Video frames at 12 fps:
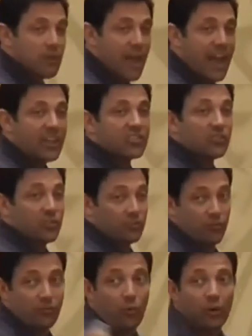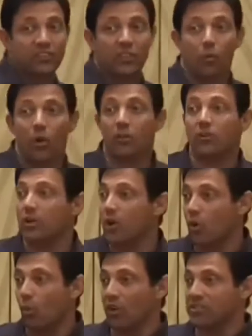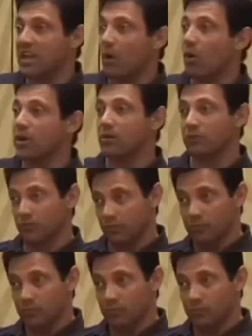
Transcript: excellent. Four didn't work, what's not working?